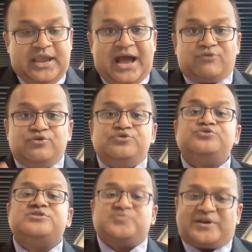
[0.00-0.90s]
how you use
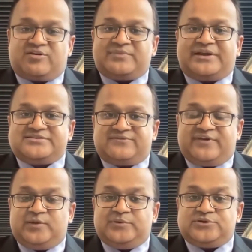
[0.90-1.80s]
the spectrum that is
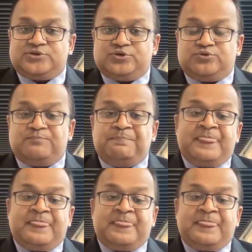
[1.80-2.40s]
available to you.